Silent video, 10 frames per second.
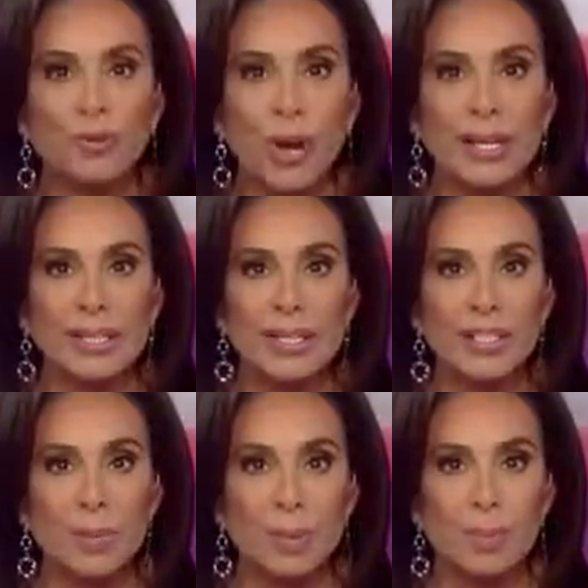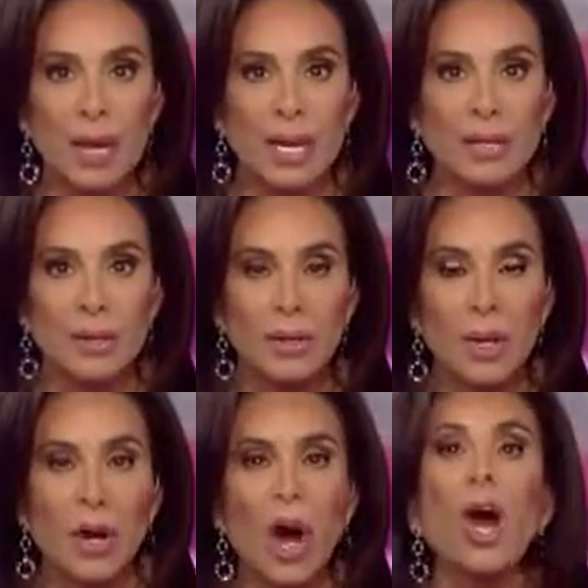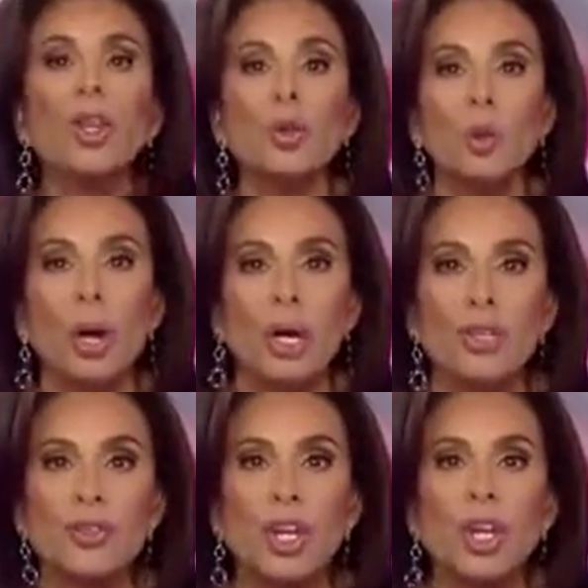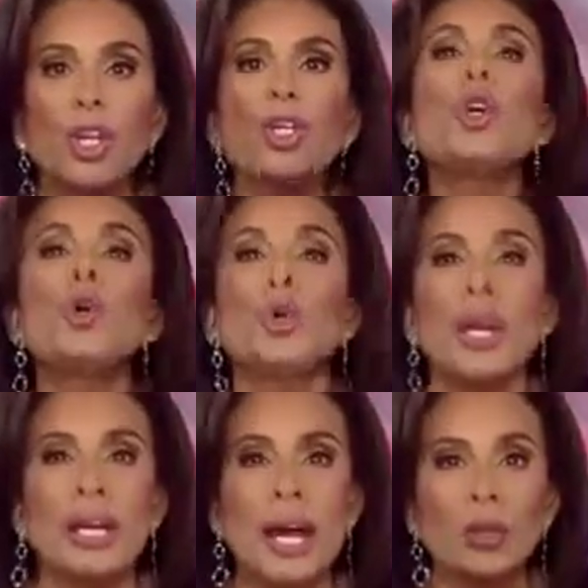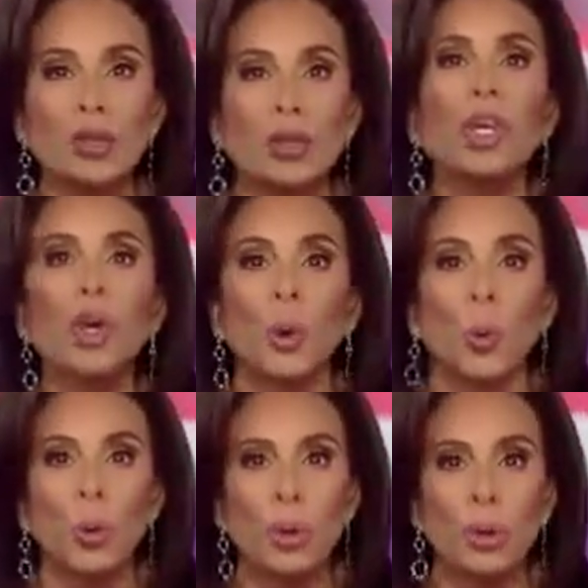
findings have been made. Otherwise, you get out too.